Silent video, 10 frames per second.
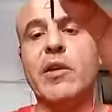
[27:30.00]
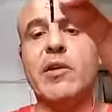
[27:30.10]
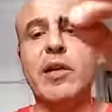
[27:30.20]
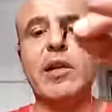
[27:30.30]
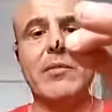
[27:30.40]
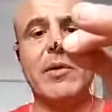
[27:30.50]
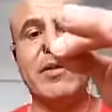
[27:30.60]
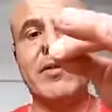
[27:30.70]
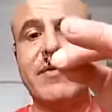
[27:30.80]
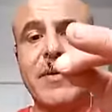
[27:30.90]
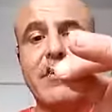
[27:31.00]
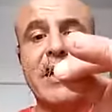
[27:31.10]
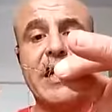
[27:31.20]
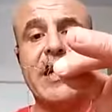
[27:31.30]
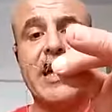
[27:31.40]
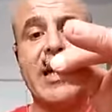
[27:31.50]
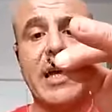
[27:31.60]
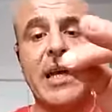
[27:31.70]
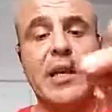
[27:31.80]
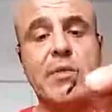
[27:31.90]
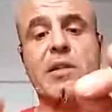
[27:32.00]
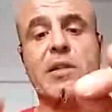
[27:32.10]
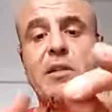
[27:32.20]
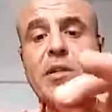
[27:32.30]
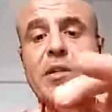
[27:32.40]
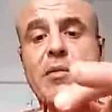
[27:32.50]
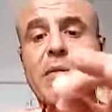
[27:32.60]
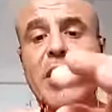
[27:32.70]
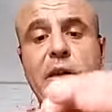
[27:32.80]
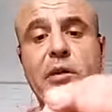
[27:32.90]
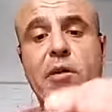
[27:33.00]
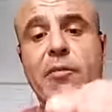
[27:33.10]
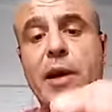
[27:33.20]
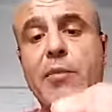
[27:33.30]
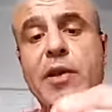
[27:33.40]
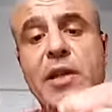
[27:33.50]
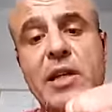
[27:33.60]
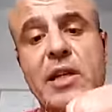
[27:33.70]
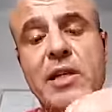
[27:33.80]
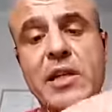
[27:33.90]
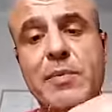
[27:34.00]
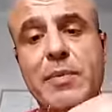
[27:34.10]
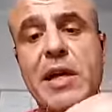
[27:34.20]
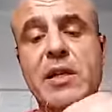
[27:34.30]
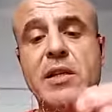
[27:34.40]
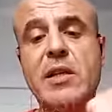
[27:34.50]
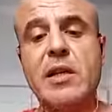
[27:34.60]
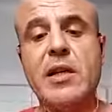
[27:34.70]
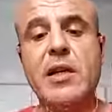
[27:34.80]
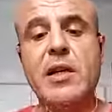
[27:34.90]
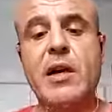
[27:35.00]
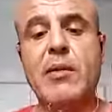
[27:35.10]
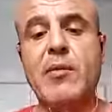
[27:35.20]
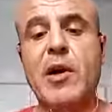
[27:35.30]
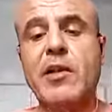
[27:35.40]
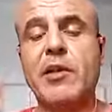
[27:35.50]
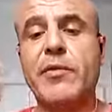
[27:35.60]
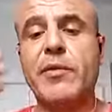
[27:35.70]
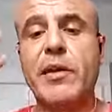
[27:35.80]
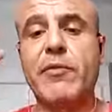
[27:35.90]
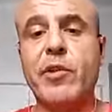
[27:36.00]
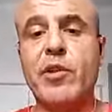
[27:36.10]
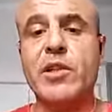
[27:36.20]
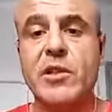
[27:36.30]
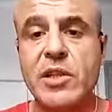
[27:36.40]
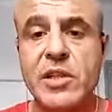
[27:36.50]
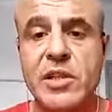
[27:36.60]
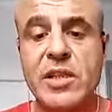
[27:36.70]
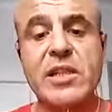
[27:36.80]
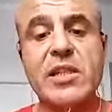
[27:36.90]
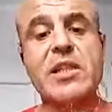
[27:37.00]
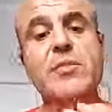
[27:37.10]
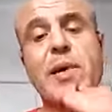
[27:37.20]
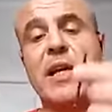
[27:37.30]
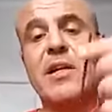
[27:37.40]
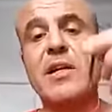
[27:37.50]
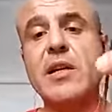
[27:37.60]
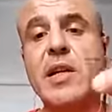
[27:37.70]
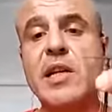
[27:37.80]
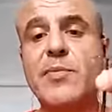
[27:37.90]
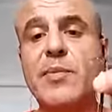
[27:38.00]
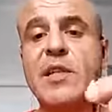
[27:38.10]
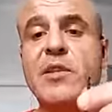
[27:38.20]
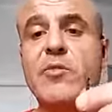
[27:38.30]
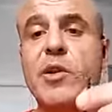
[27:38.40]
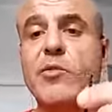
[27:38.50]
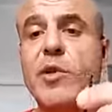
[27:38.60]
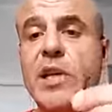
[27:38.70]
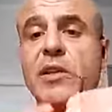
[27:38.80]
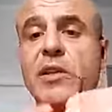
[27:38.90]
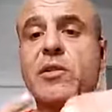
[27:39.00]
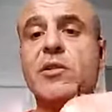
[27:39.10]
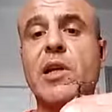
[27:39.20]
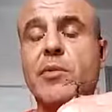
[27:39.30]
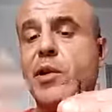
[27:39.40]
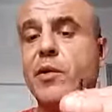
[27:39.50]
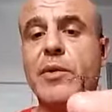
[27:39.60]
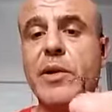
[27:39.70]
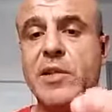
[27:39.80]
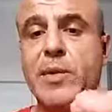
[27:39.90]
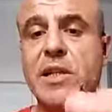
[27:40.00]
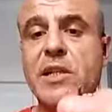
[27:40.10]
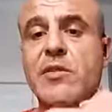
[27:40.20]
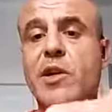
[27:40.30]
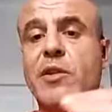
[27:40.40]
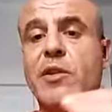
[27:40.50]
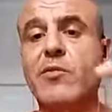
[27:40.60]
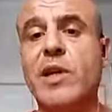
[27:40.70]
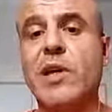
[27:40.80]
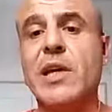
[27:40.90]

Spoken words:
element or feminine element. Mother of everything is a space. Mother of the first consciousness is a space. A space is what we need to develop. A space is what we